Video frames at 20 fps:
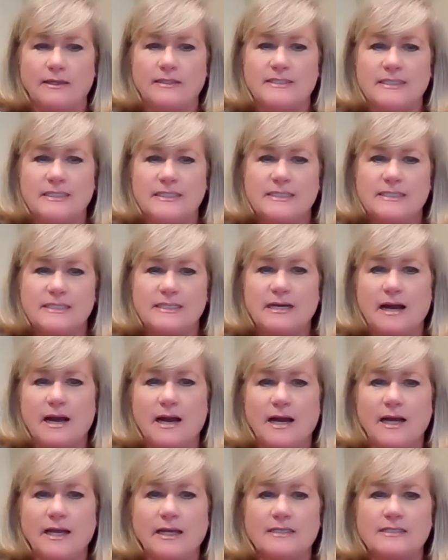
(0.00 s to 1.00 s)

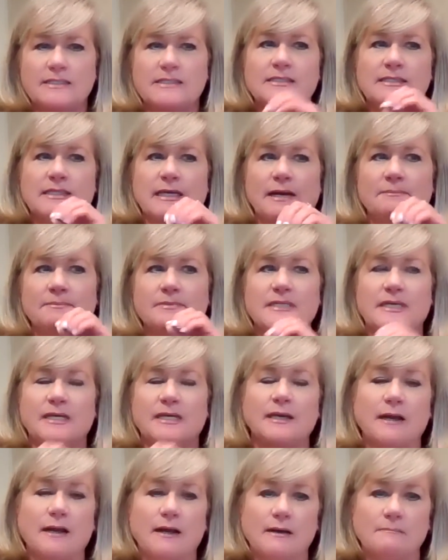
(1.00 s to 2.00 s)
DTI is debt to
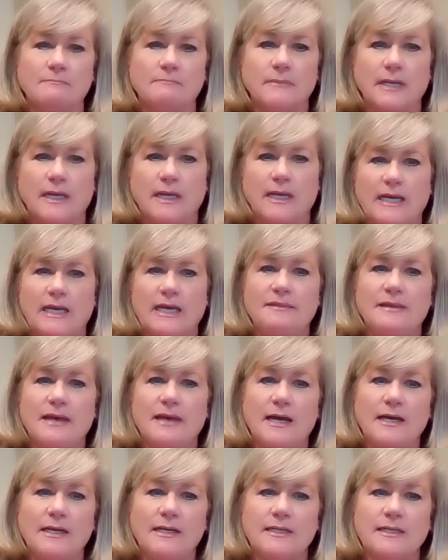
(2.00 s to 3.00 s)
income. And
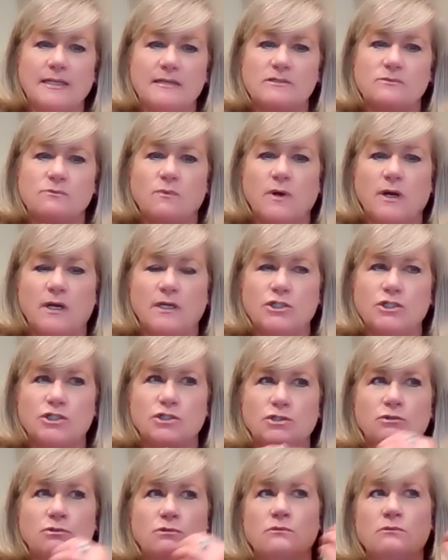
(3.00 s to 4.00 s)
that is
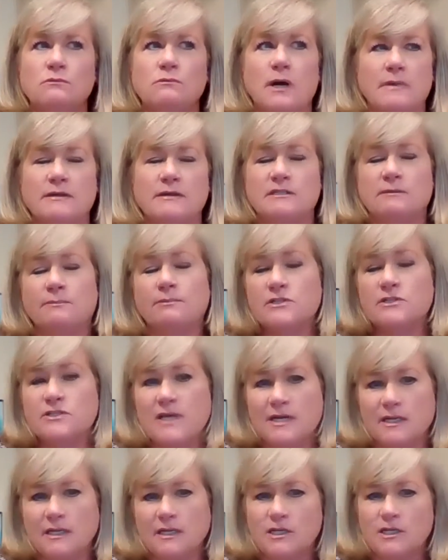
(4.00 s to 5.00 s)
it's a
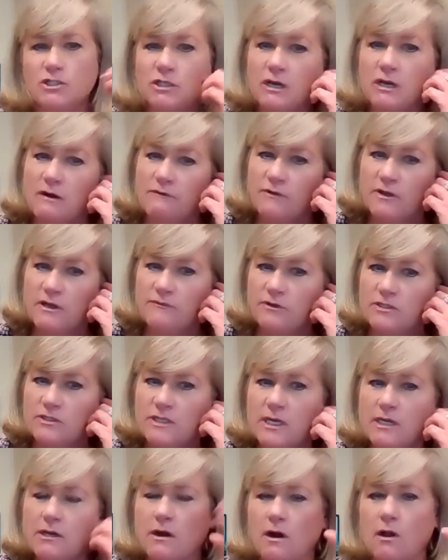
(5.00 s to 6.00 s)
percentage of, if you
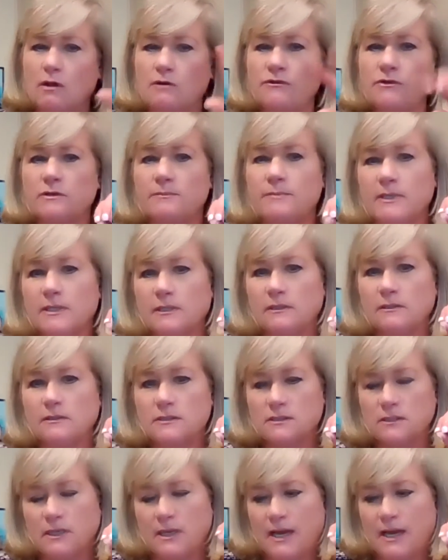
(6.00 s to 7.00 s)
take all of your
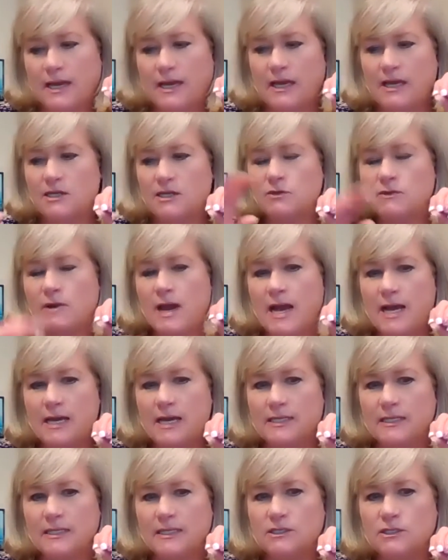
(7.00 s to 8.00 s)
bills and you add
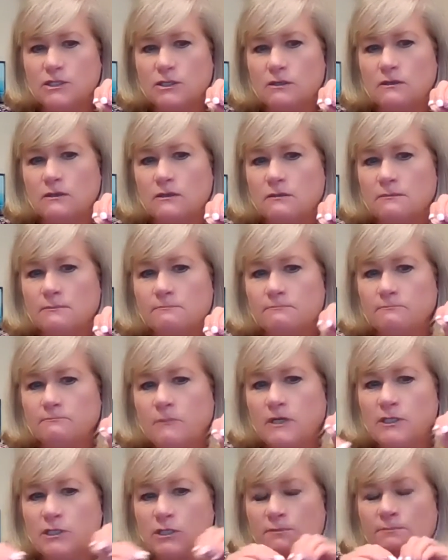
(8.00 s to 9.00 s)
in
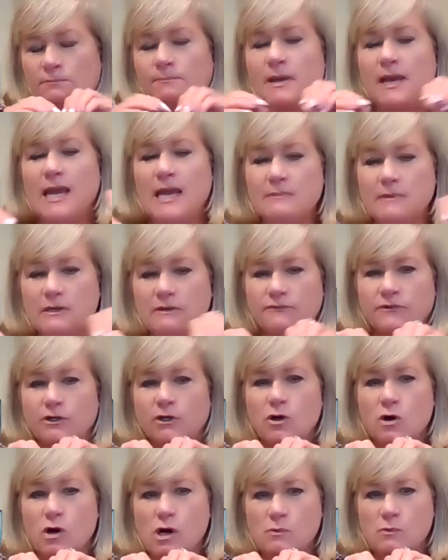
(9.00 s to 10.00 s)
what your payment for
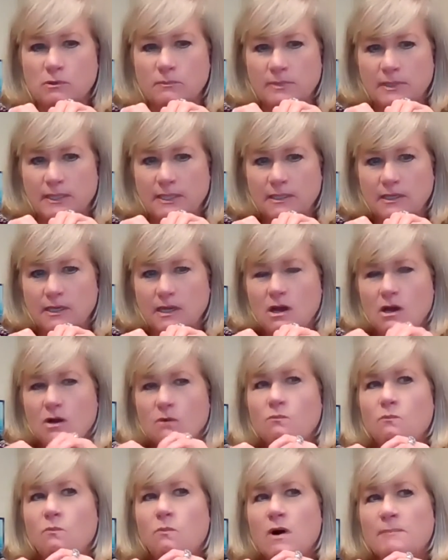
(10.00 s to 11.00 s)
your home will be,
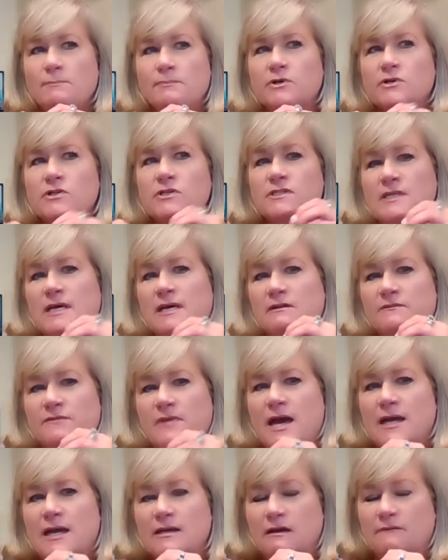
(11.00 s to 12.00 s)
what percent of
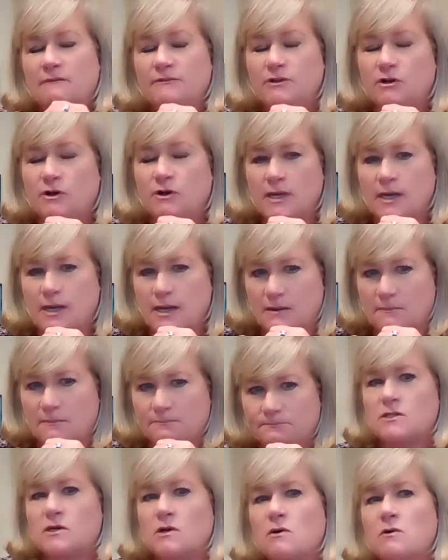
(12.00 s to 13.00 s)
that of your income.
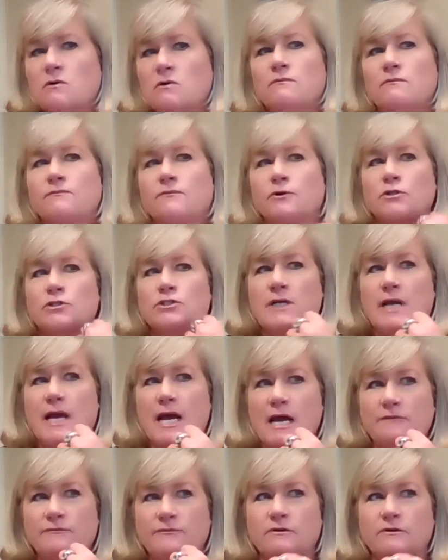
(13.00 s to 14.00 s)
So for
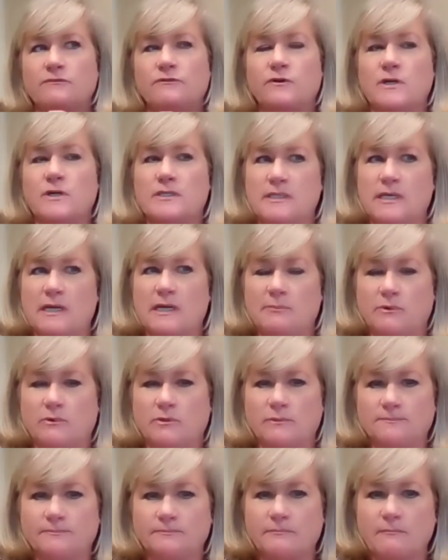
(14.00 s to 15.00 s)
CHFA, for
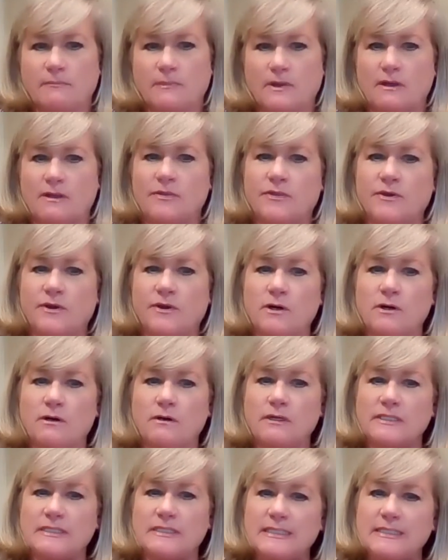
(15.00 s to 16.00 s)
example,
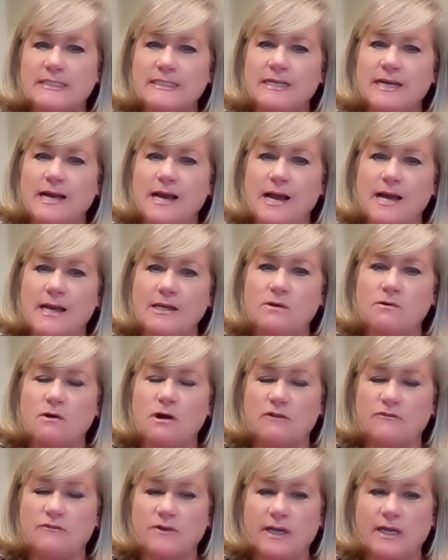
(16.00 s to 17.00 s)
their DTI
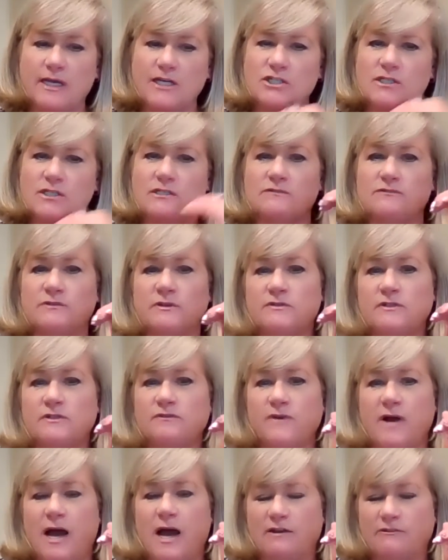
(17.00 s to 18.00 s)
qualification is
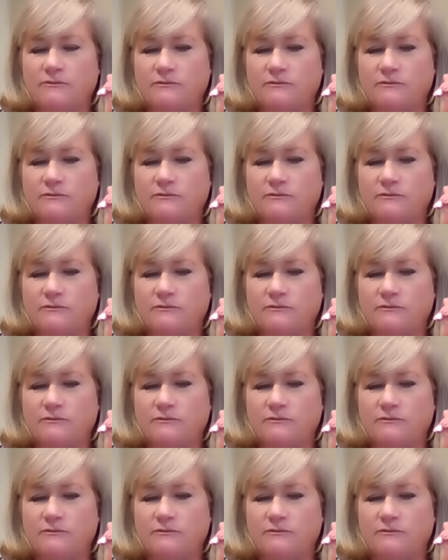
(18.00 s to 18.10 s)
55%.